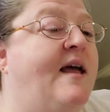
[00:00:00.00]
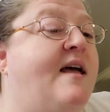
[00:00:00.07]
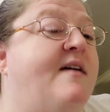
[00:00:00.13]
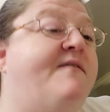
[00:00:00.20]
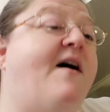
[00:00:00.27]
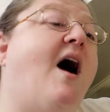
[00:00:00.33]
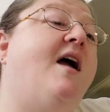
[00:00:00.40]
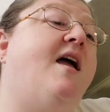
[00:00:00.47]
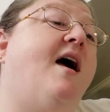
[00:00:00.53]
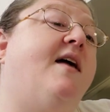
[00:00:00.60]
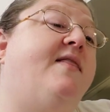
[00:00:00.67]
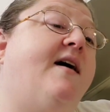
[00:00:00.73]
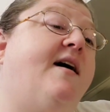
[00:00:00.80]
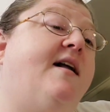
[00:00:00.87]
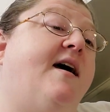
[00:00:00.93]
If I had
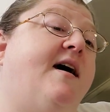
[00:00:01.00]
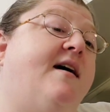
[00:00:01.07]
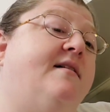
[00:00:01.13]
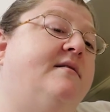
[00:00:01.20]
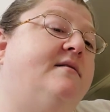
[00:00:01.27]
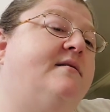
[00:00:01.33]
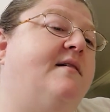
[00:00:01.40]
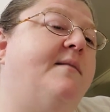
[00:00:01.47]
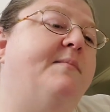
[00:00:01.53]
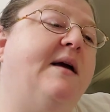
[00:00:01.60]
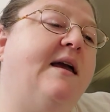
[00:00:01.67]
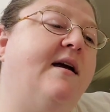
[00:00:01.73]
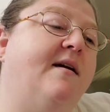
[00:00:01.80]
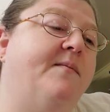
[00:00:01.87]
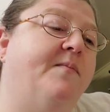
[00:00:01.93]
that hat, said
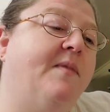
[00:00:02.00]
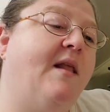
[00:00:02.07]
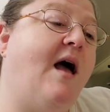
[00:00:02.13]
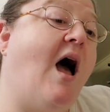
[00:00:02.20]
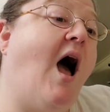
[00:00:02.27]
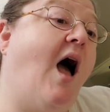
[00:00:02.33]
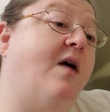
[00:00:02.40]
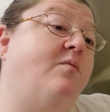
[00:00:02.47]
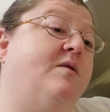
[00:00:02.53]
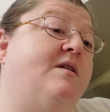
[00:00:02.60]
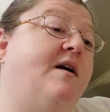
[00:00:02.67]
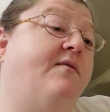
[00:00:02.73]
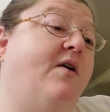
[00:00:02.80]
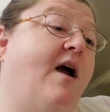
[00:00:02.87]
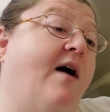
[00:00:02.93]
Mickey, I would
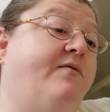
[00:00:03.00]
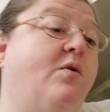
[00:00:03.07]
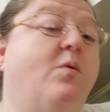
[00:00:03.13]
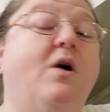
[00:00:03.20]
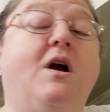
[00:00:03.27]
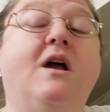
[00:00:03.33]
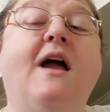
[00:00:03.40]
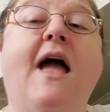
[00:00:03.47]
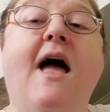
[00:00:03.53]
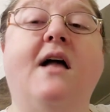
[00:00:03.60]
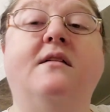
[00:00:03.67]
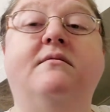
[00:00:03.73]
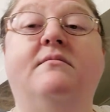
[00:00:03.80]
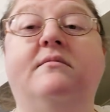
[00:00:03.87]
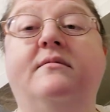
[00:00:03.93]
never have to work
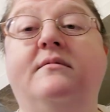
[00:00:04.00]
again.